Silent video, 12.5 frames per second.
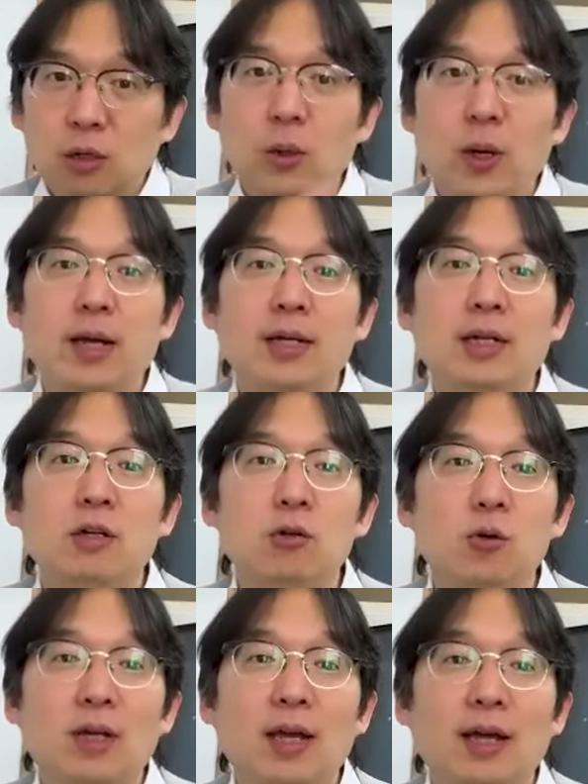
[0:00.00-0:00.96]
Go ahead
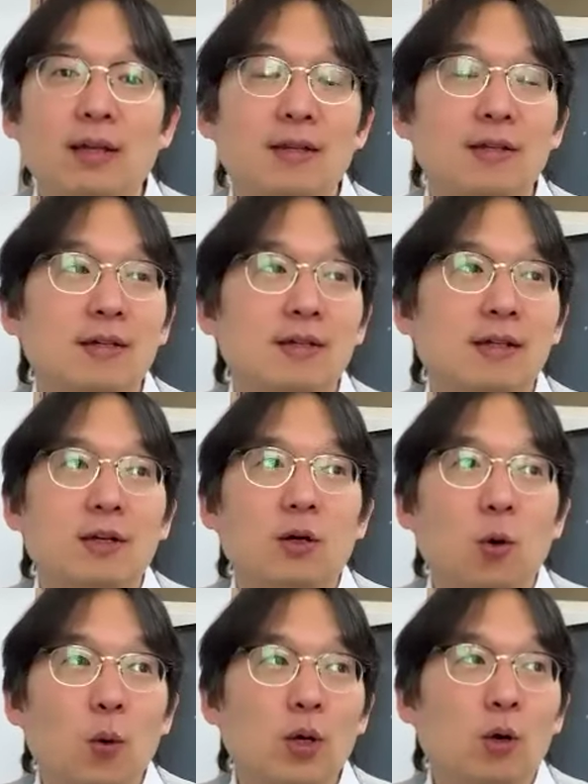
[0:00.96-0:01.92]
and look at the
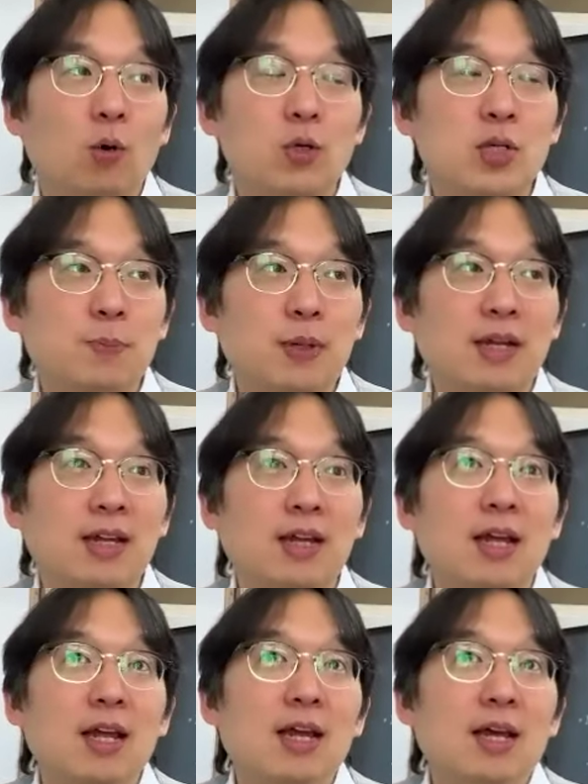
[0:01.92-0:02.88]

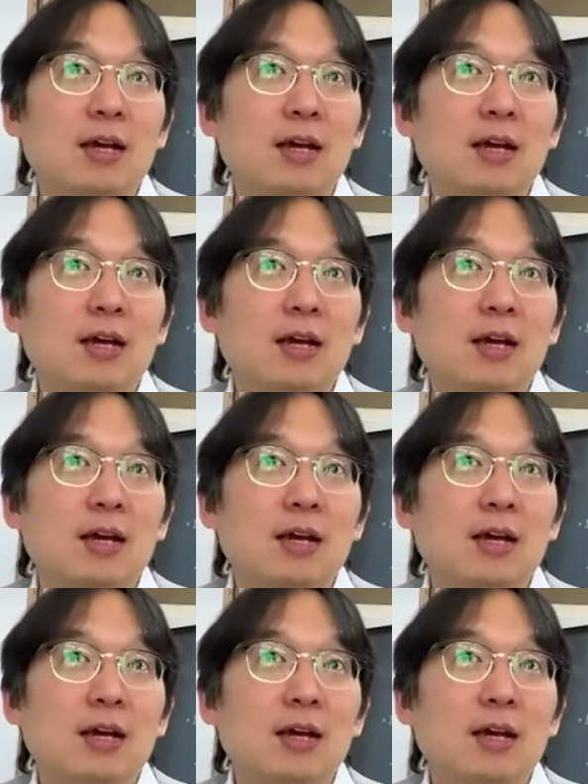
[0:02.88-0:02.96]
KOSPI